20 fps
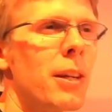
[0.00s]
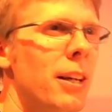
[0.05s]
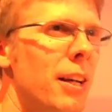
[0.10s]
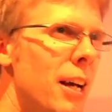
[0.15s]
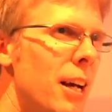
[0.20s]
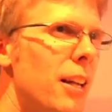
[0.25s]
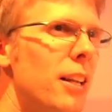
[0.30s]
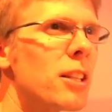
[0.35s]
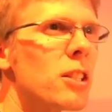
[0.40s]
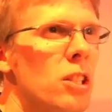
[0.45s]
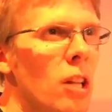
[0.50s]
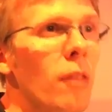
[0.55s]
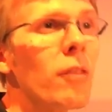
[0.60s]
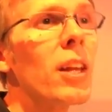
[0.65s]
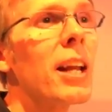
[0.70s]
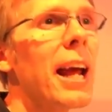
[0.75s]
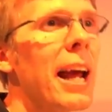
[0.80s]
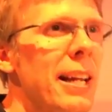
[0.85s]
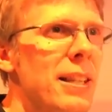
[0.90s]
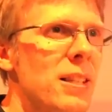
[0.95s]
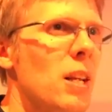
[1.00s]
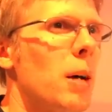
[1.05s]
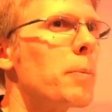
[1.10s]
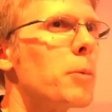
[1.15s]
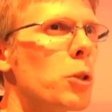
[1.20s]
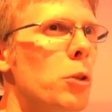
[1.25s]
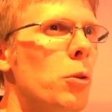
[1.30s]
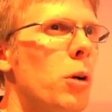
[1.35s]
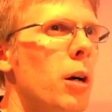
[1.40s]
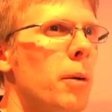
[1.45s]
The stuff that adds
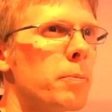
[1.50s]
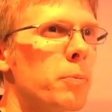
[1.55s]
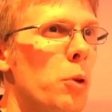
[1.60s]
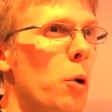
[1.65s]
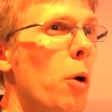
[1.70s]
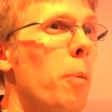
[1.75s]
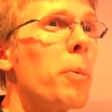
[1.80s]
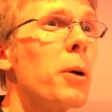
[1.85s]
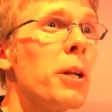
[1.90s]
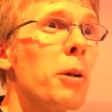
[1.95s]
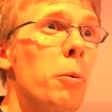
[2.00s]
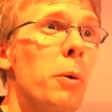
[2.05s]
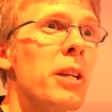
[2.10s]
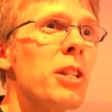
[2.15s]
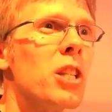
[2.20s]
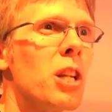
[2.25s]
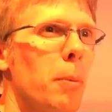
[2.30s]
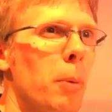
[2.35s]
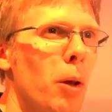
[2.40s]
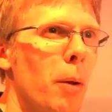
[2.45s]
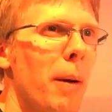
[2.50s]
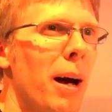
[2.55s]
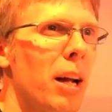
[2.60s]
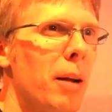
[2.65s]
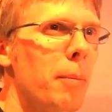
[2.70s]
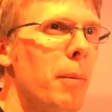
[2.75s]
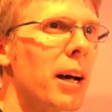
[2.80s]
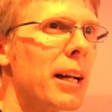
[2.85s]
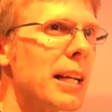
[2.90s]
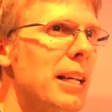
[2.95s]
up to a pretty reasonable
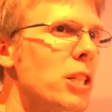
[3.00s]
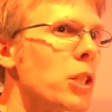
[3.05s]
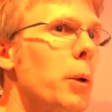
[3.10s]
amount of money.